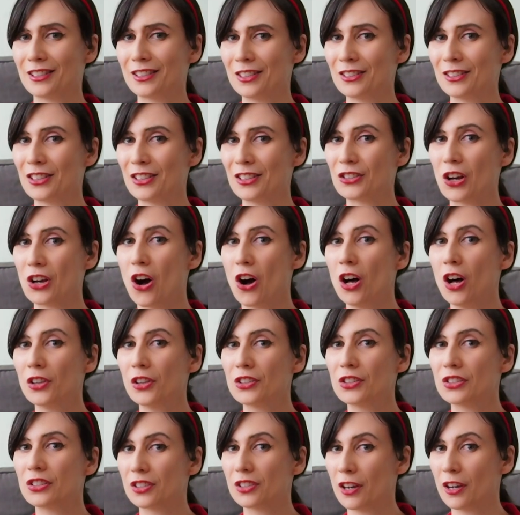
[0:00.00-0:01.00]
since it's all
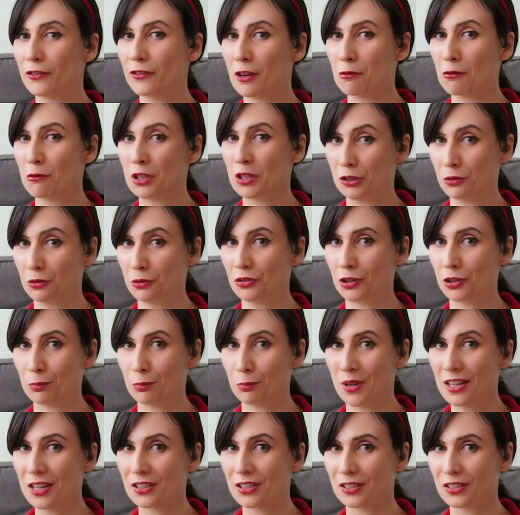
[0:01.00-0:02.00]
the stuff that we use to
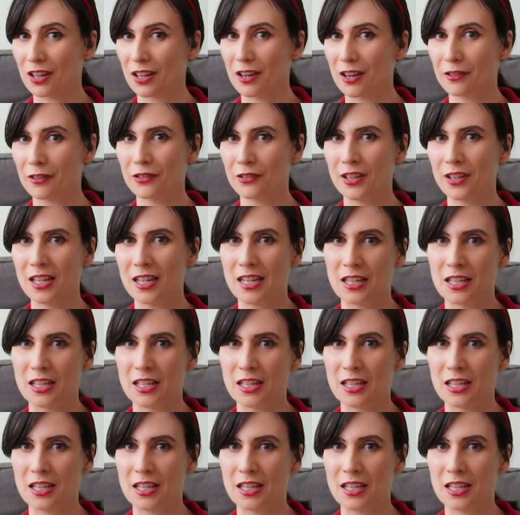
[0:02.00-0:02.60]
make stuff,